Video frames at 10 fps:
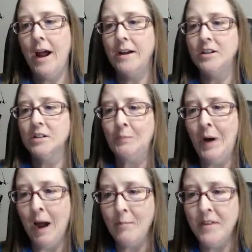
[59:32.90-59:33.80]
and just
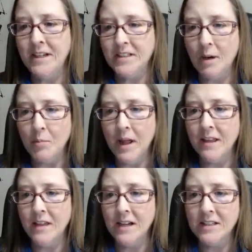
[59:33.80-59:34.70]
pop things up
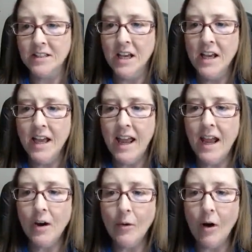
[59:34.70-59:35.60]
like this,
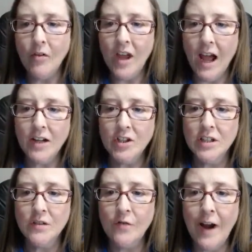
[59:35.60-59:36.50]
ink around the
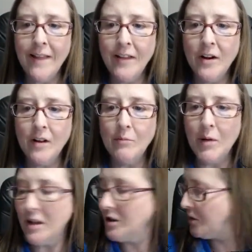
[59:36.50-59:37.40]
edges, find little
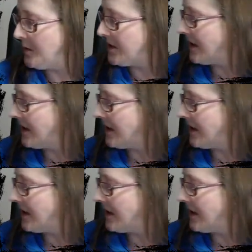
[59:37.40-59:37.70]
embellishments and